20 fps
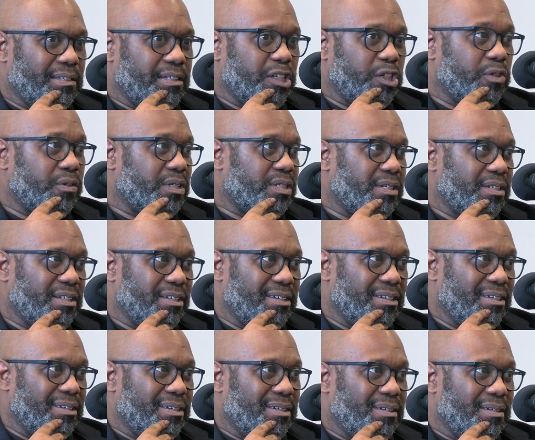literacy,
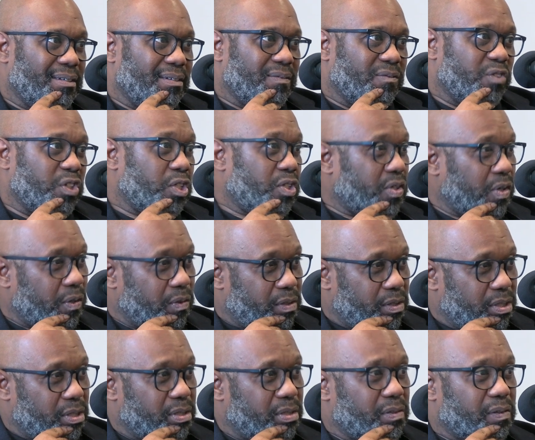
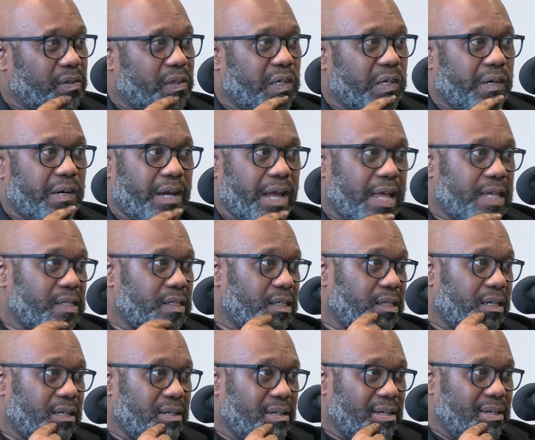research,
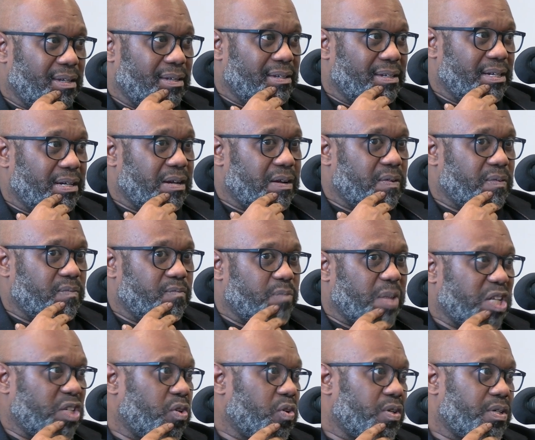curiosity, you know,
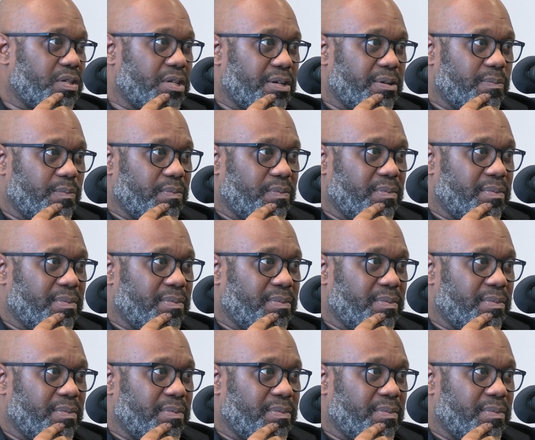mentorship.